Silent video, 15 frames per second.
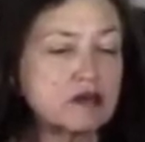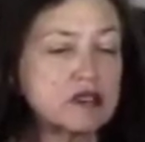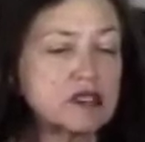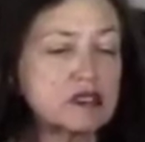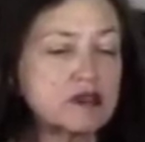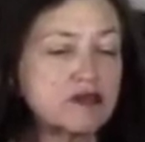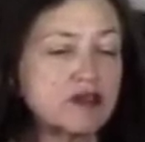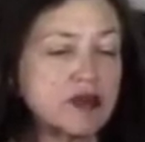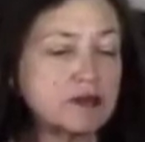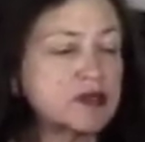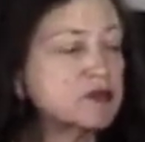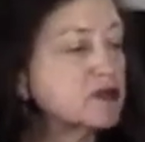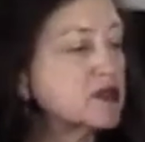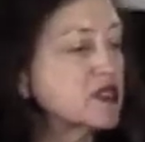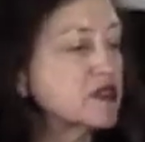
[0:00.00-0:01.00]
This is a
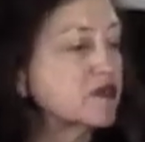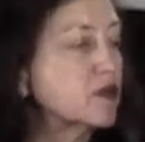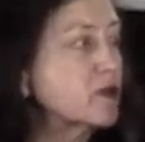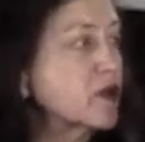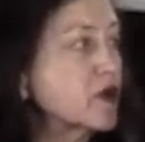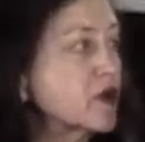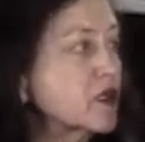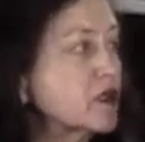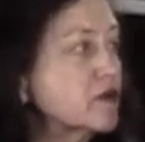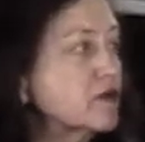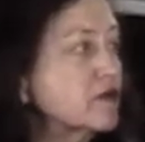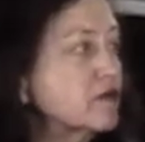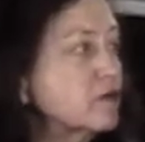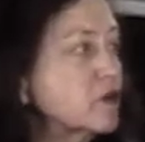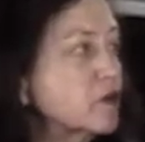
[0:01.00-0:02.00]
famous piece of
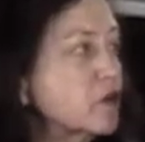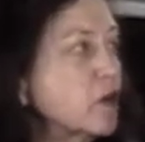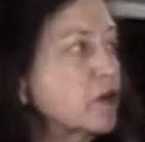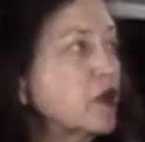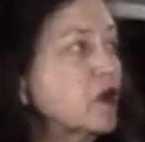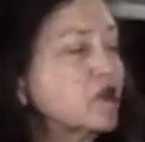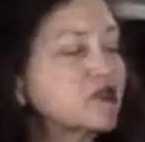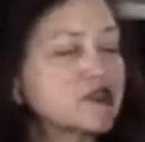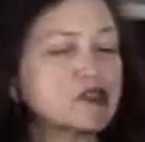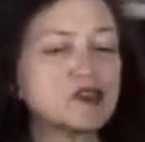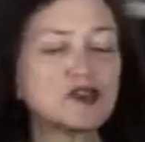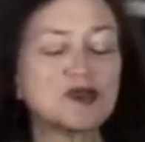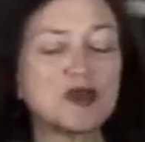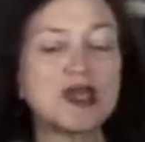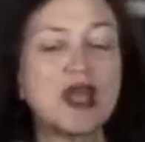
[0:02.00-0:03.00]
American performing arts
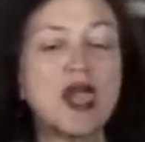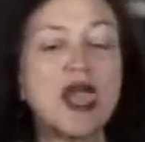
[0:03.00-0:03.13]
history.